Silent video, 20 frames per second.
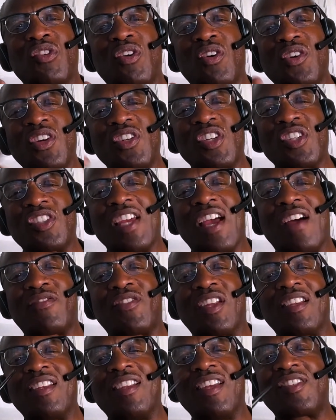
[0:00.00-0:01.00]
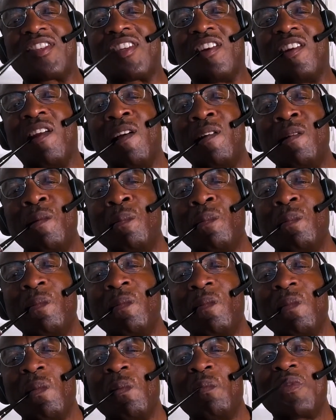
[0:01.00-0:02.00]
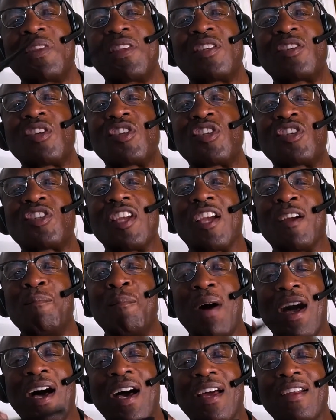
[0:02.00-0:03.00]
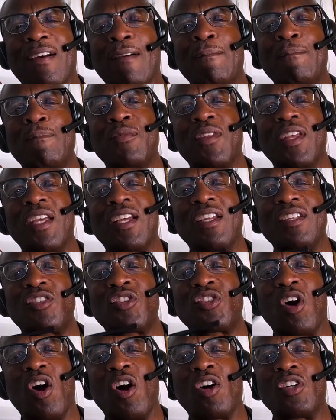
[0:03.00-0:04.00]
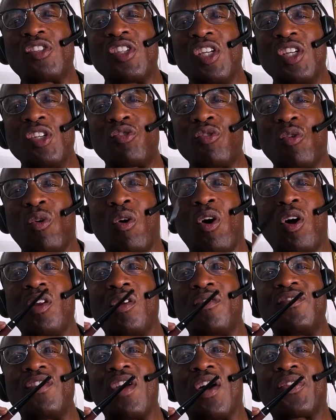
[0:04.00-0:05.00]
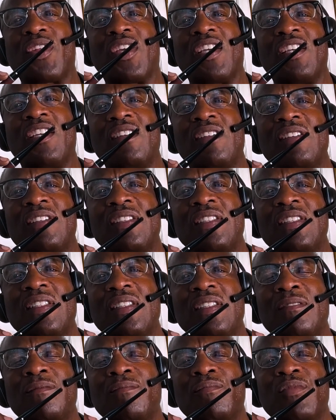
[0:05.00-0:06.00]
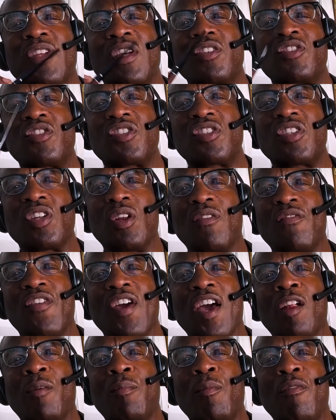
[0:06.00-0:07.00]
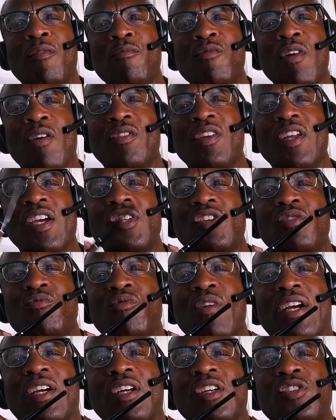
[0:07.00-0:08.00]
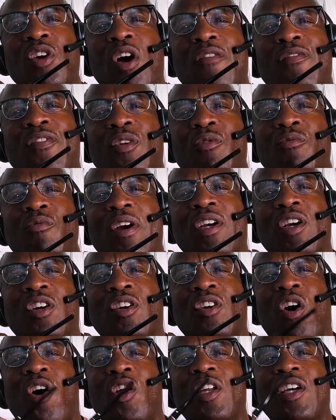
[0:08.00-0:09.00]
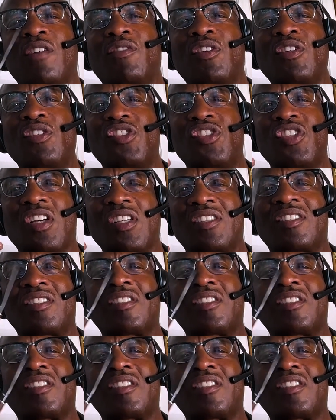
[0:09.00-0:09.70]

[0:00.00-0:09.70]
You just have to listen. This is Stigmata. Song is Intro All of Nothing. Still available from Revelation Records off of the record All of It Jump.